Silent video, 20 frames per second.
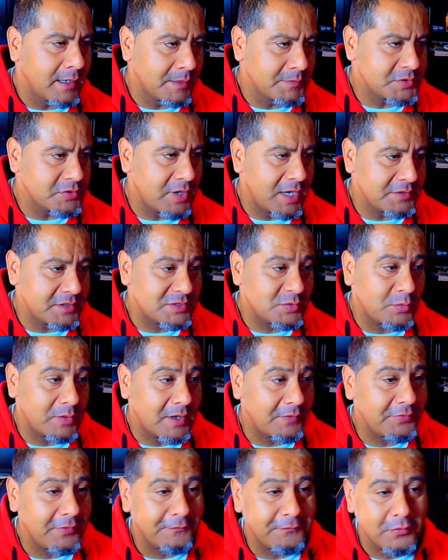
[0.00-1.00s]
So I just went
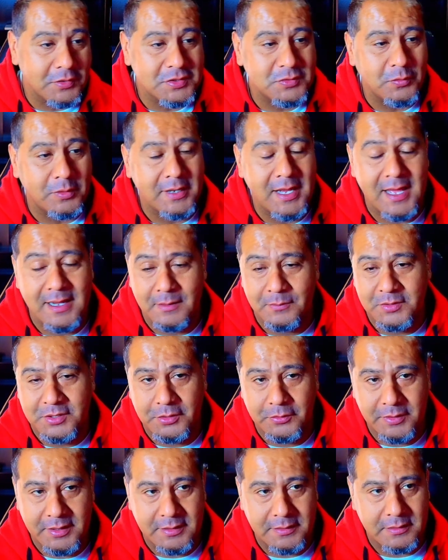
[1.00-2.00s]
off the first one, had him
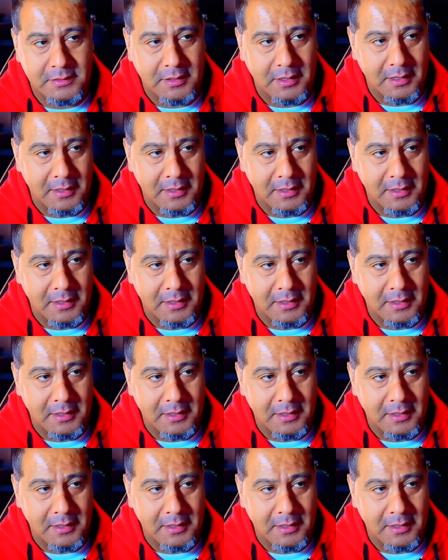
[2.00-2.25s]
do it.